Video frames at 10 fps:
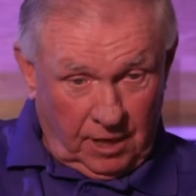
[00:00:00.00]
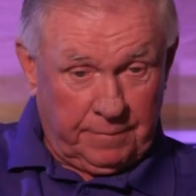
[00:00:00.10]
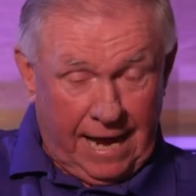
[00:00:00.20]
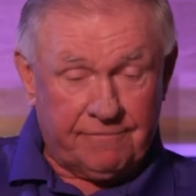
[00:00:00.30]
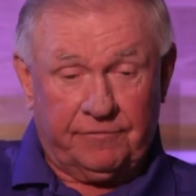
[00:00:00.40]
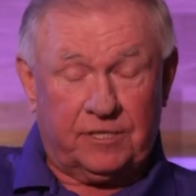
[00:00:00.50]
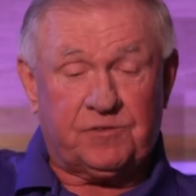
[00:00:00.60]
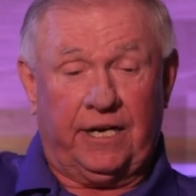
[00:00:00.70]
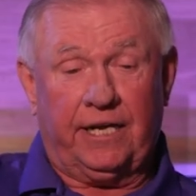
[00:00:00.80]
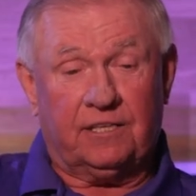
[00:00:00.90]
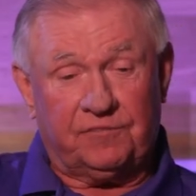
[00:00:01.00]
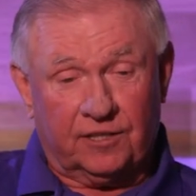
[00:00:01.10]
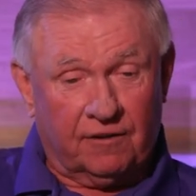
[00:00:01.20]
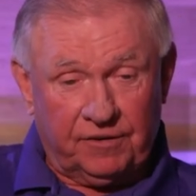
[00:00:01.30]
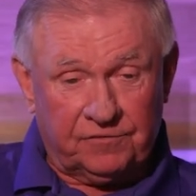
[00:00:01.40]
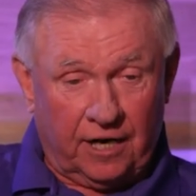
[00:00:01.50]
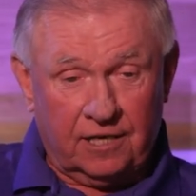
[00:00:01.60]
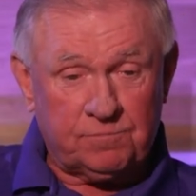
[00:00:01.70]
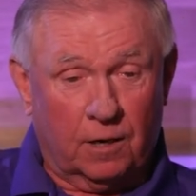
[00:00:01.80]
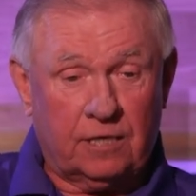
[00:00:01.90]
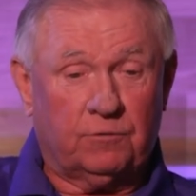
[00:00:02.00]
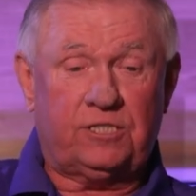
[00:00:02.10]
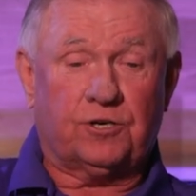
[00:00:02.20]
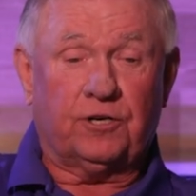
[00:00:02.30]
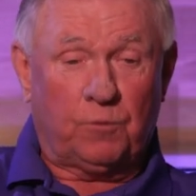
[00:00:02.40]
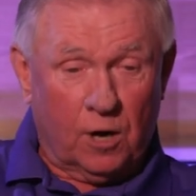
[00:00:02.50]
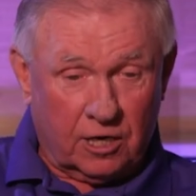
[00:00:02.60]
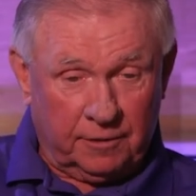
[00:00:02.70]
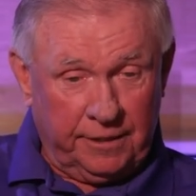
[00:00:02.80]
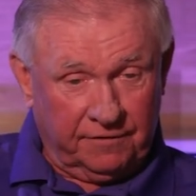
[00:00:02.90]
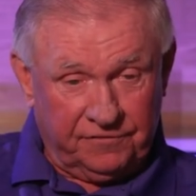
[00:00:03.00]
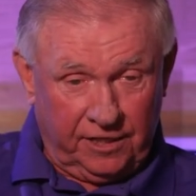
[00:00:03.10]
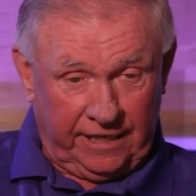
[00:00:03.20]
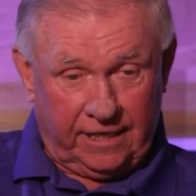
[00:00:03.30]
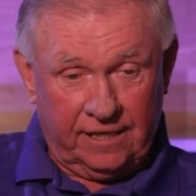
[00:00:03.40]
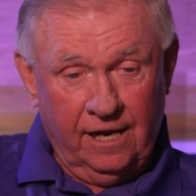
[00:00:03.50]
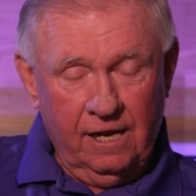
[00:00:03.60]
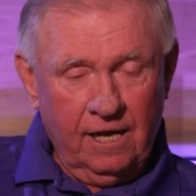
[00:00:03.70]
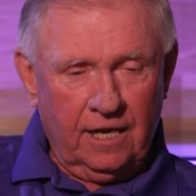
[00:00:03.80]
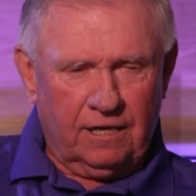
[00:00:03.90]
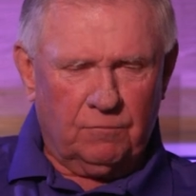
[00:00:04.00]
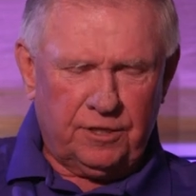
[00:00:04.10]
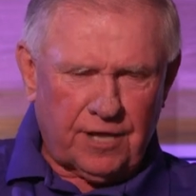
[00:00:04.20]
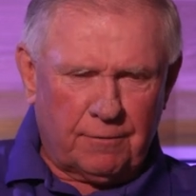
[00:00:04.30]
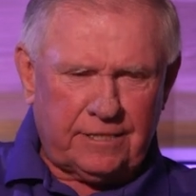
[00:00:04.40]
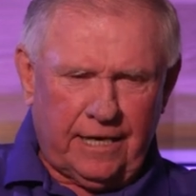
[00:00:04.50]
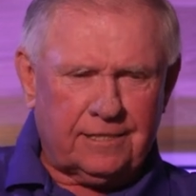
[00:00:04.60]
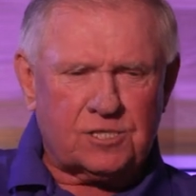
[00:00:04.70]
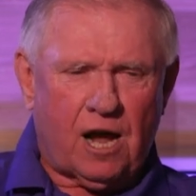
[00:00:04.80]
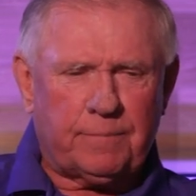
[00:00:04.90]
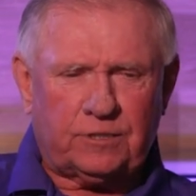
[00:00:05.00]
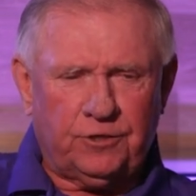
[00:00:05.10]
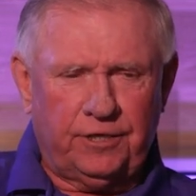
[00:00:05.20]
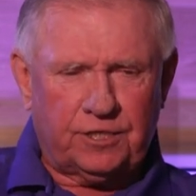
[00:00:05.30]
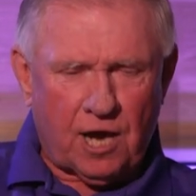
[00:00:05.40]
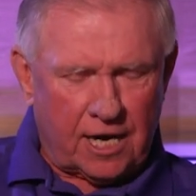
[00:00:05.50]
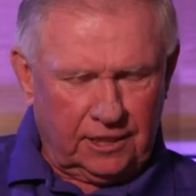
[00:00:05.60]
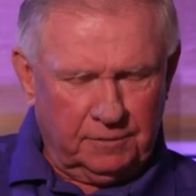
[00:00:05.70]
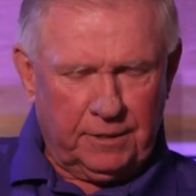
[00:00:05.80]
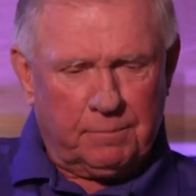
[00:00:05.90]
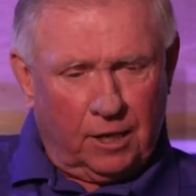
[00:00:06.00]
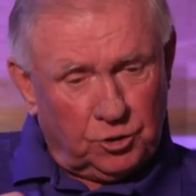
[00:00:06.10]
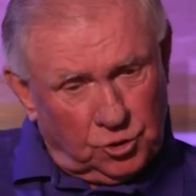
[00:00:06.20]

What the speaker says: On behalf of Xfinity and the Philadelphia Flyers, Martin, we certainly welcome you to Philly, and we thought we'd take this opportunity to talk a little bit about